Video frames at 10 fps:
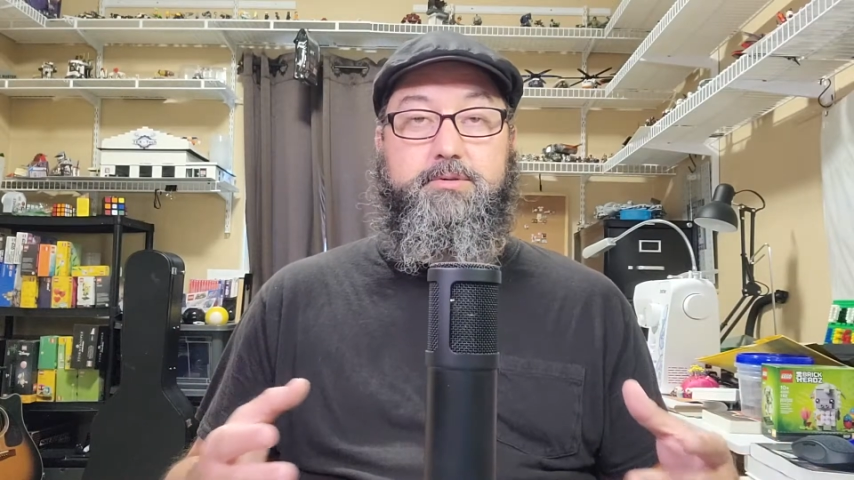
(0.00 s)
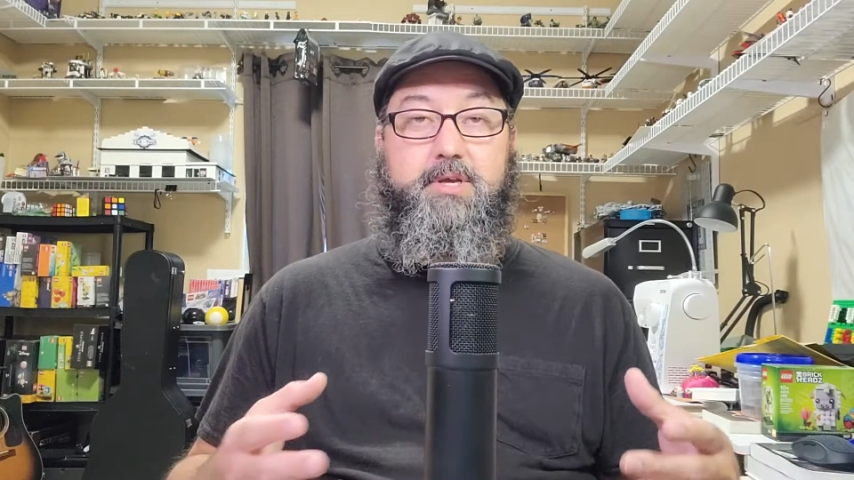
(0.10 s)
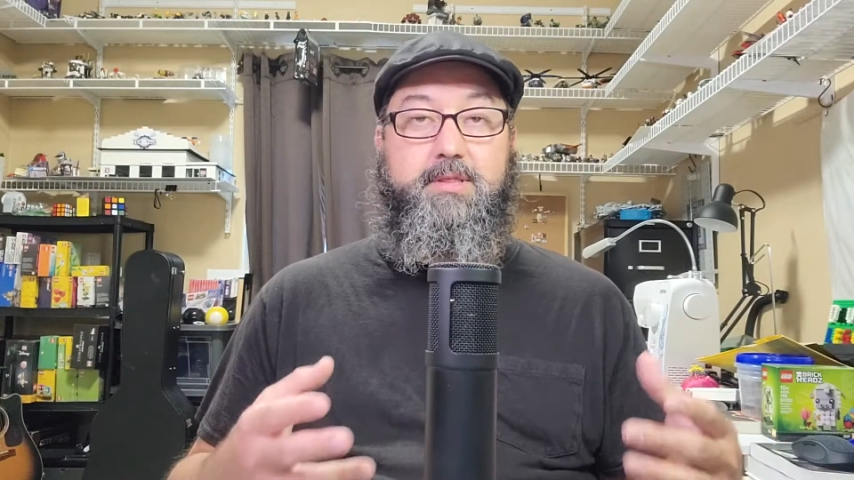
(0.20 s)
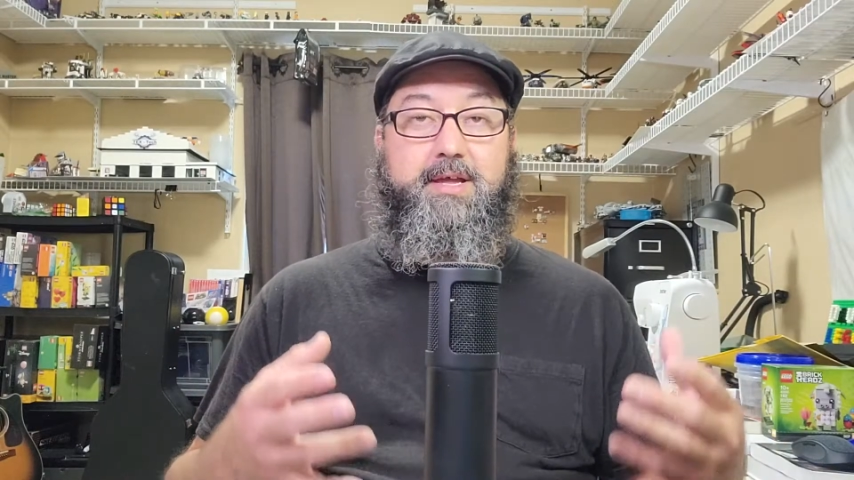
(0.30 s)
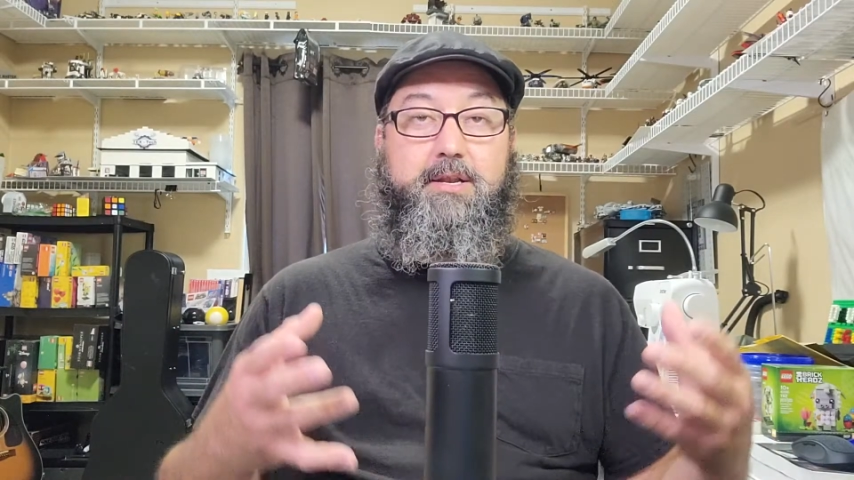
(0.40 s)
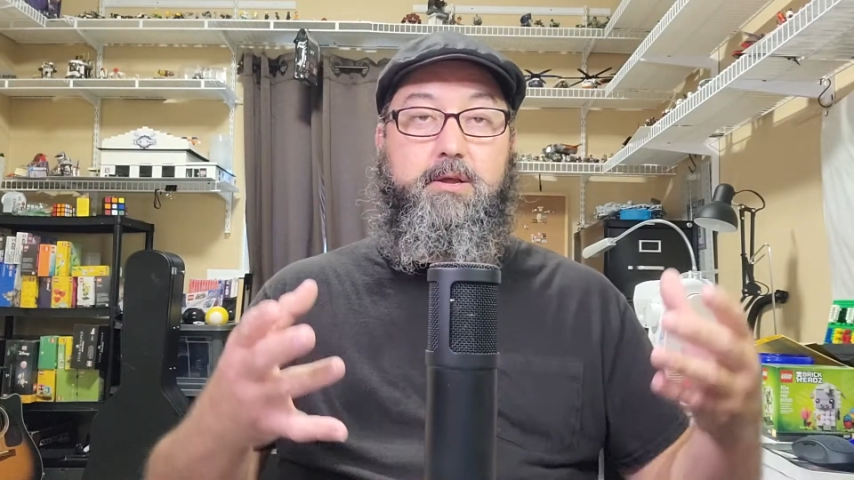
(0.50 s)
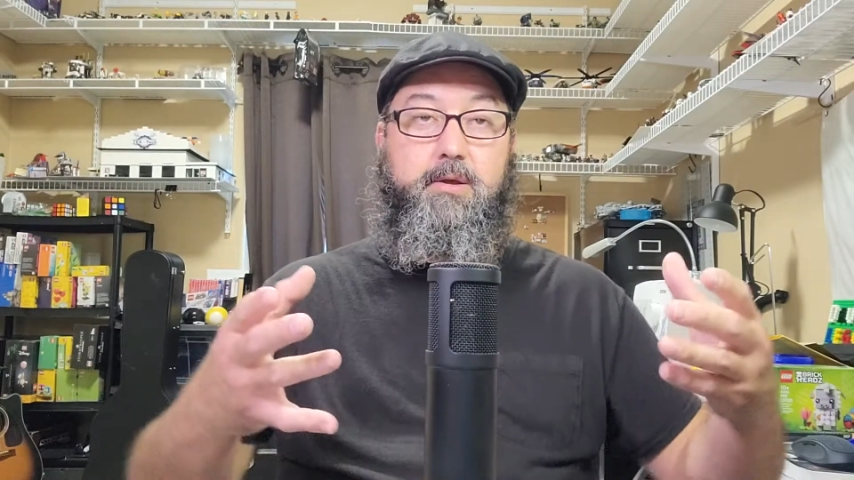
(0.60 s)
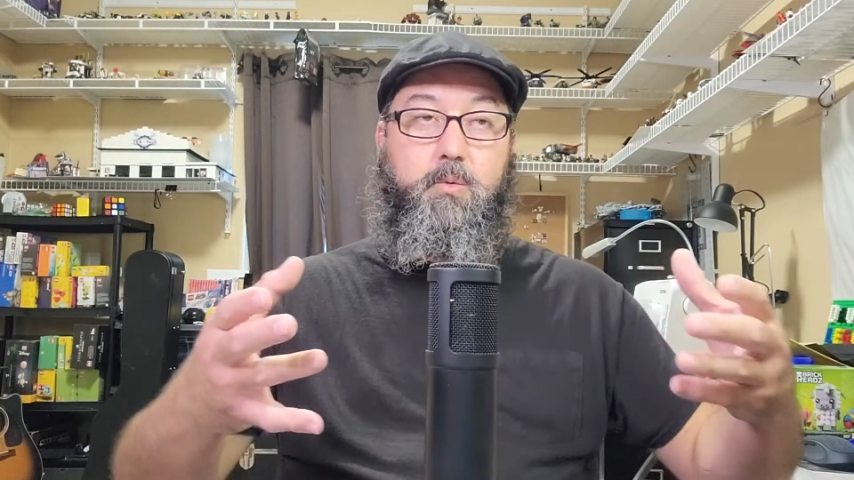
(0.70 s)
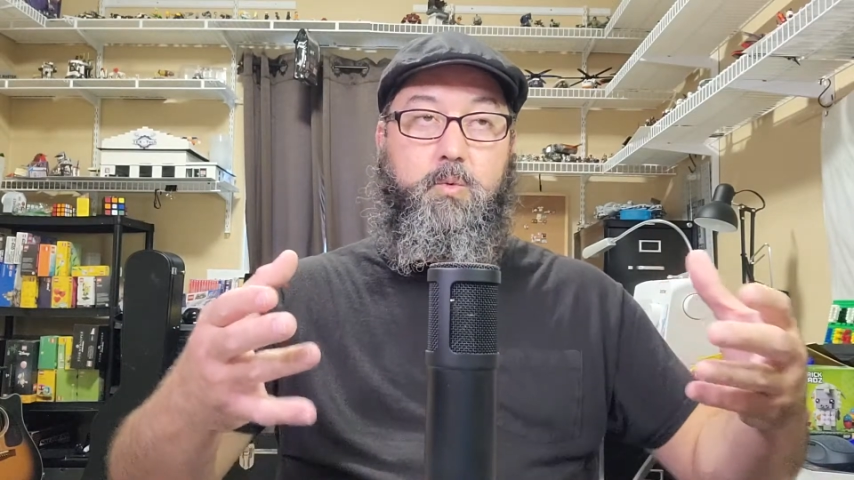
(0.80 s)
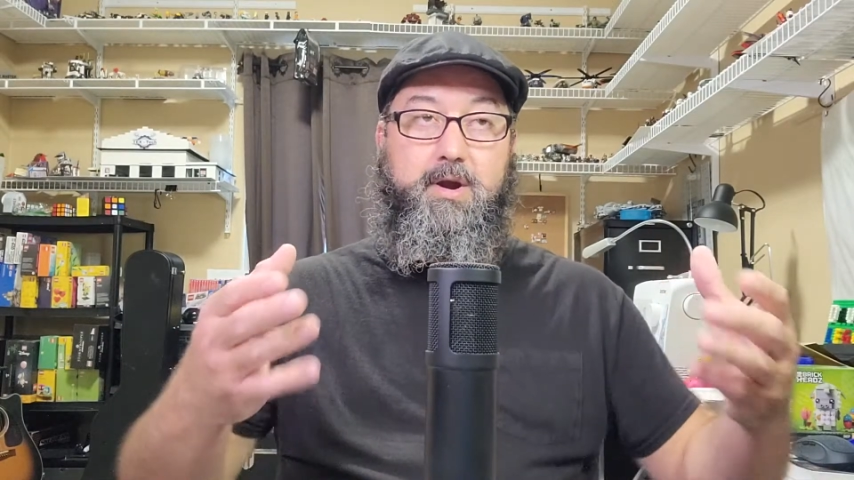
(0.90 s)
And then
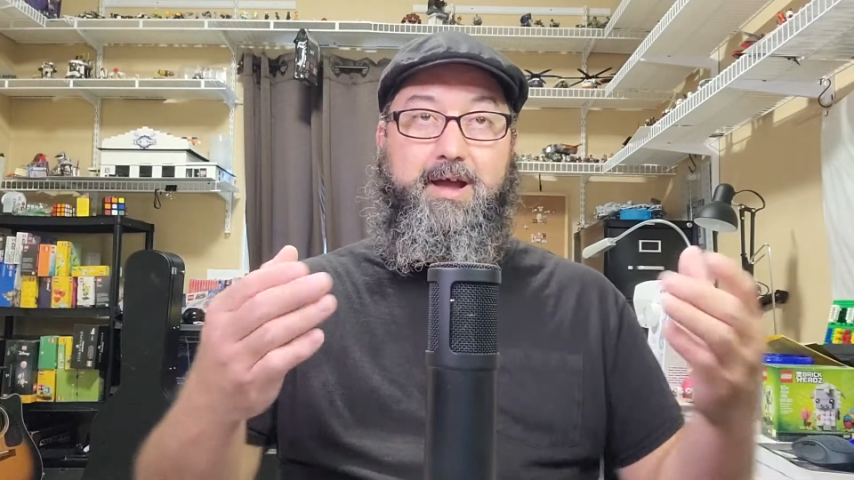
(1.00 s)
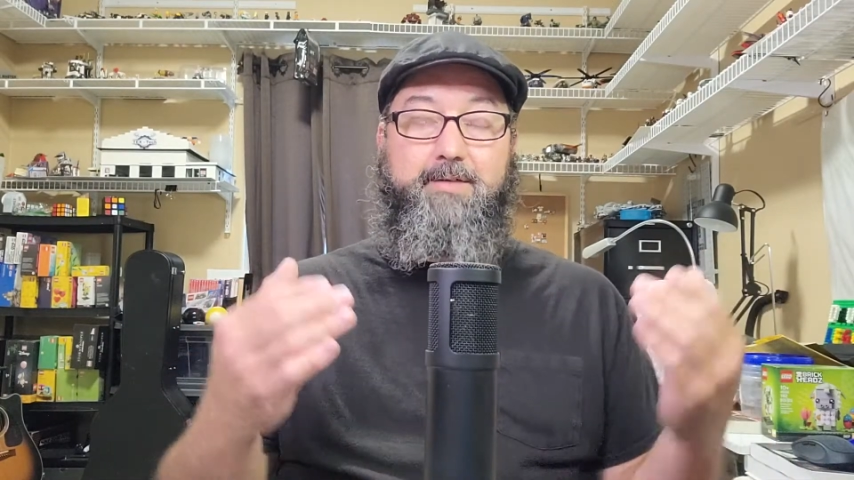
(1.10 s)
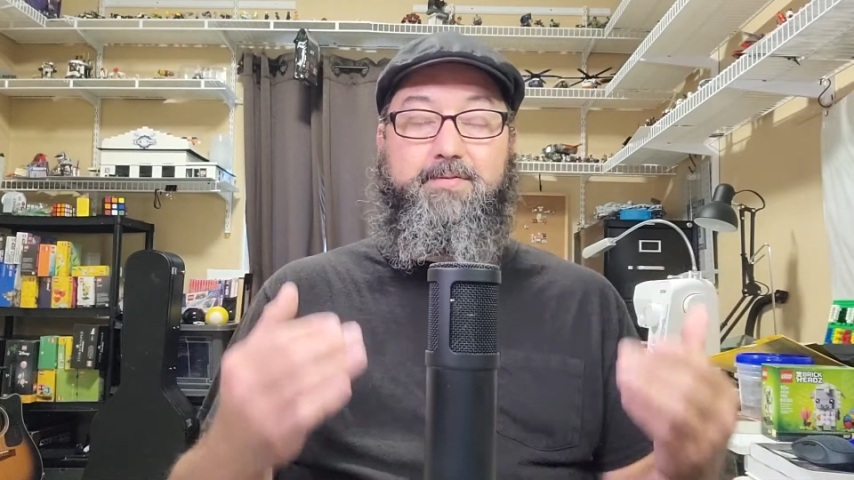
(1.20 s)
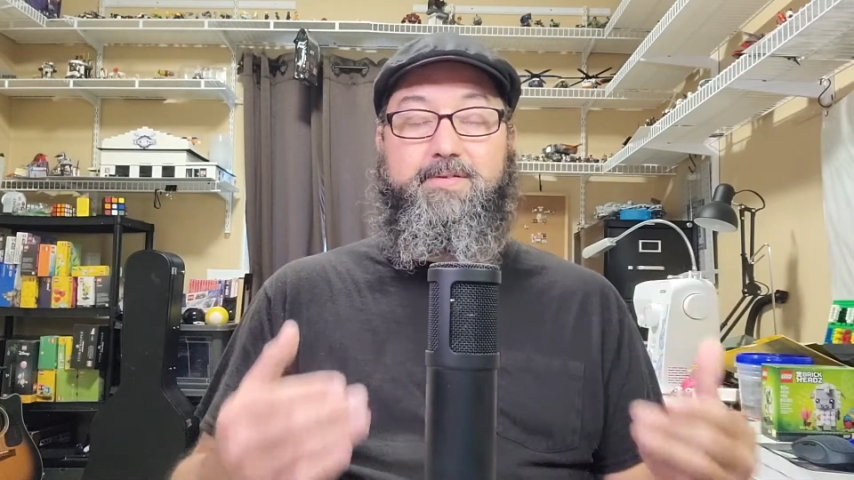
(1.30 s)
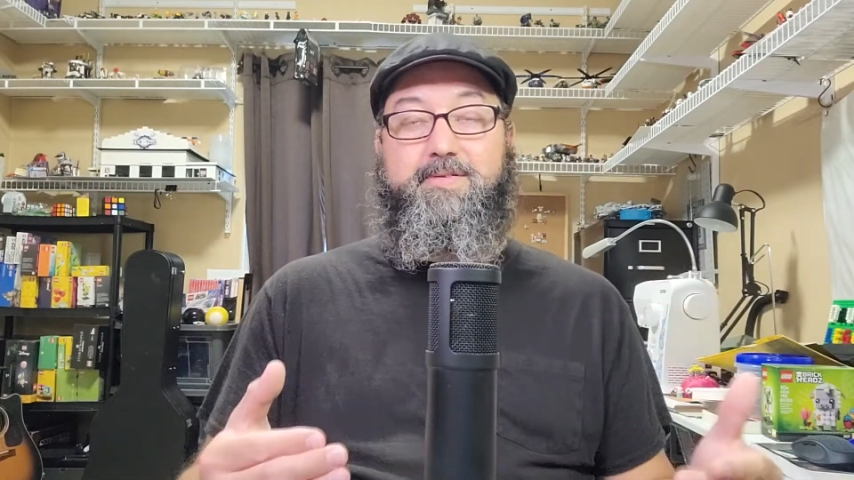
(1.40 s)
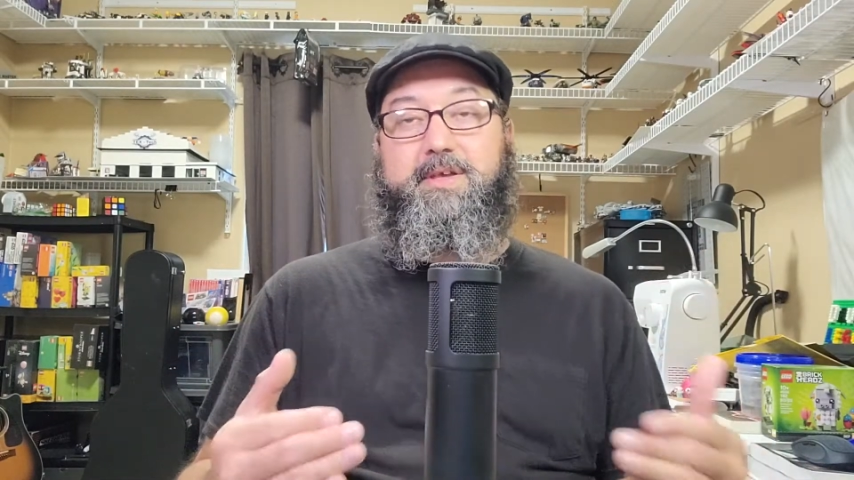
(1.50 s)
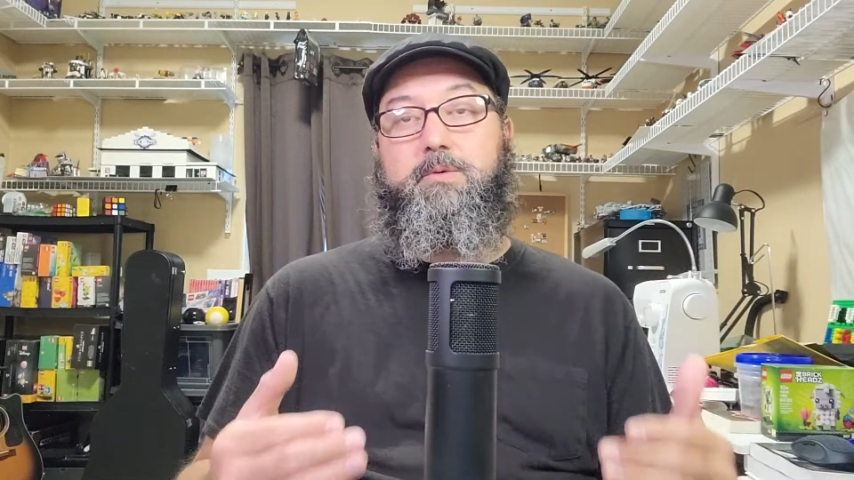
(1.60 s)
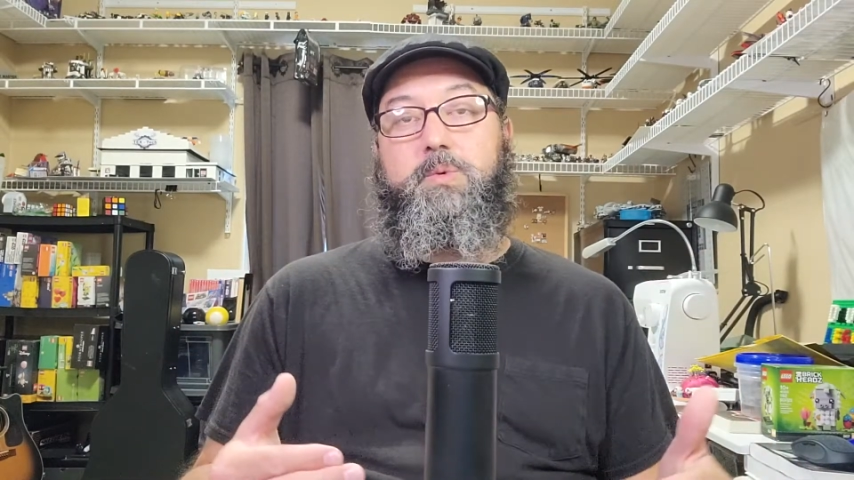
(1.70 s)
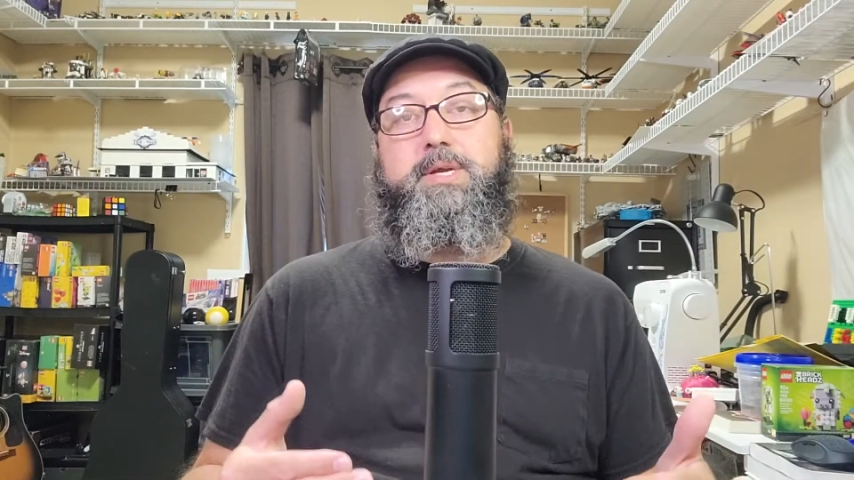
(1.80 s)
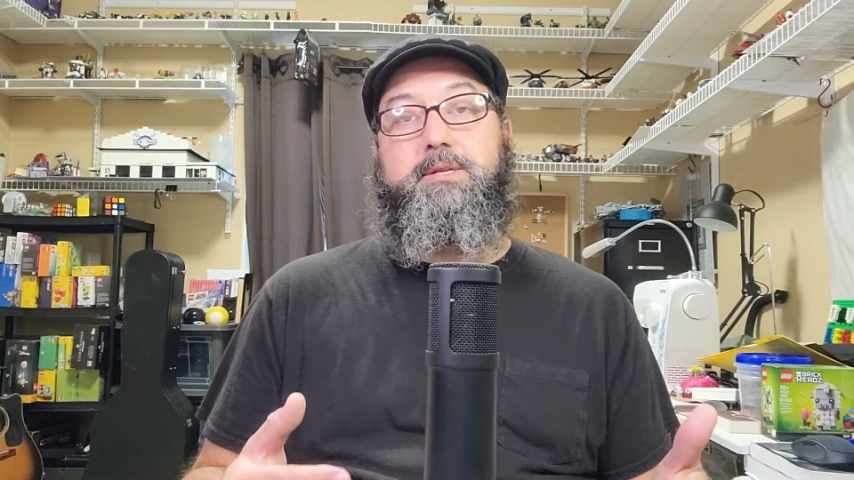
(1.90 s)
where I see
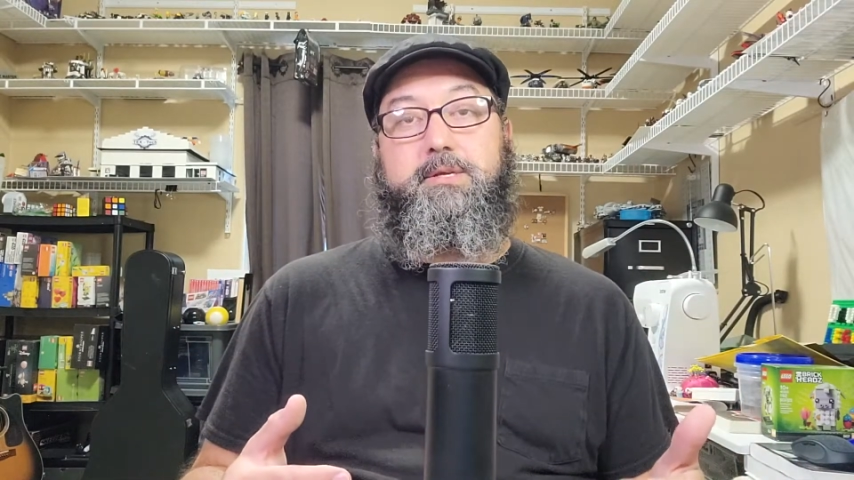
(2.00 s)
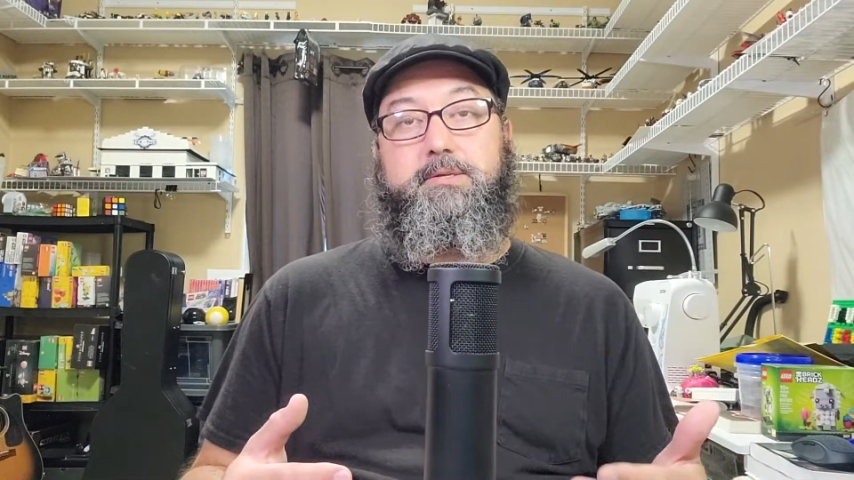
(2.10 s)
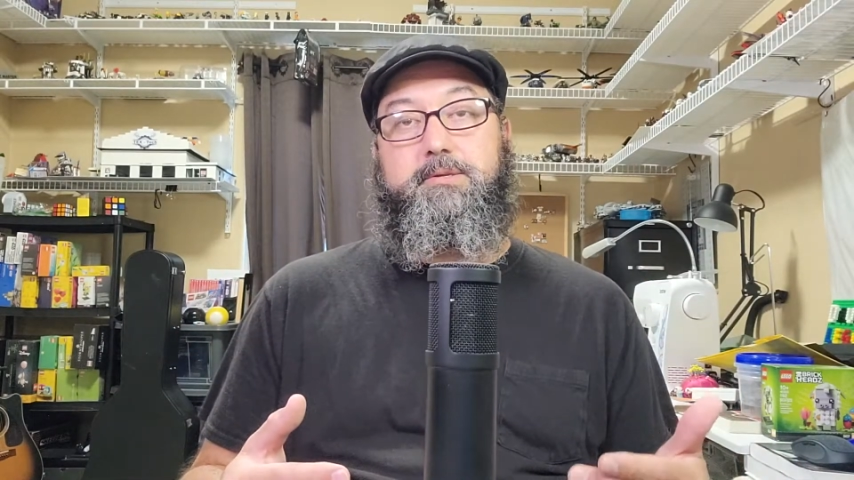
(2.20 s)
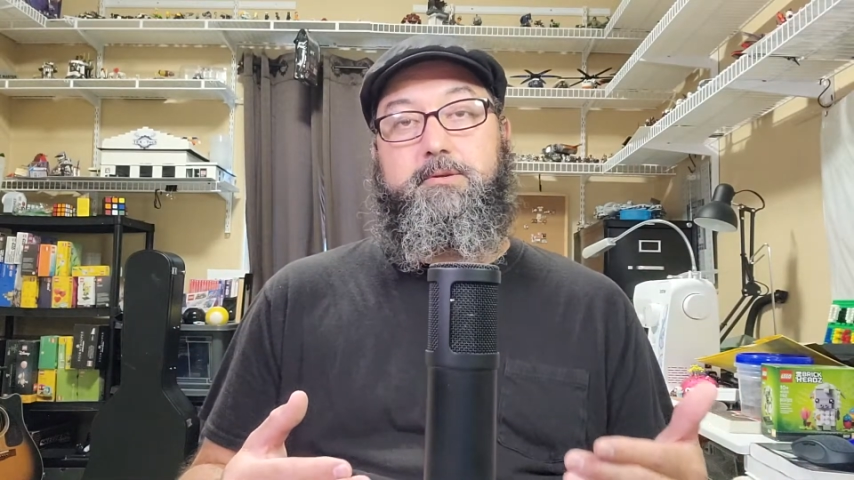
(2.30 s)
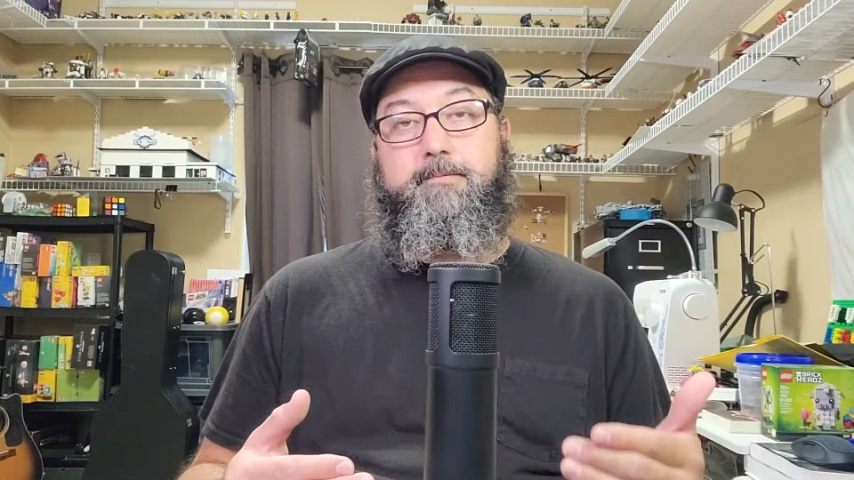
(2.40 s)
weakness,